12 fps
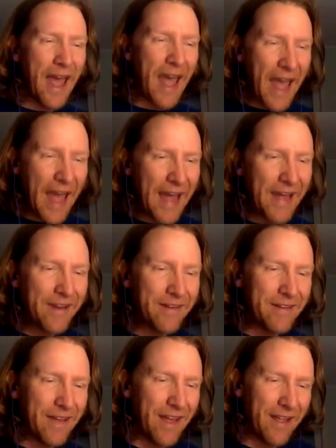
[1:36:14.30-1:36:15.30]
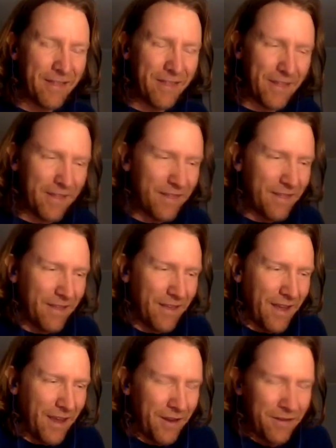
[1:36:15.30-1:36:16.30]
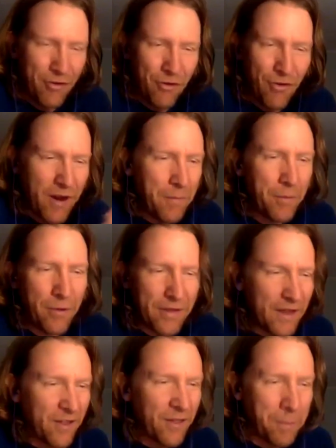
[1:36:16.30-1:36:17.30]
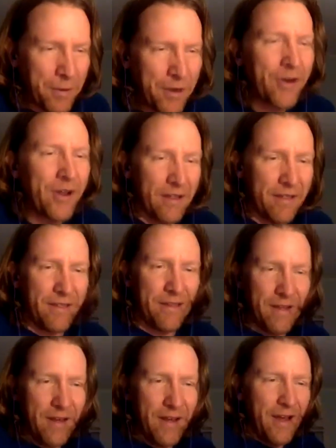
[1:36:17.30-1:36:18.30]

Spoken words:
And it's this incredible experience.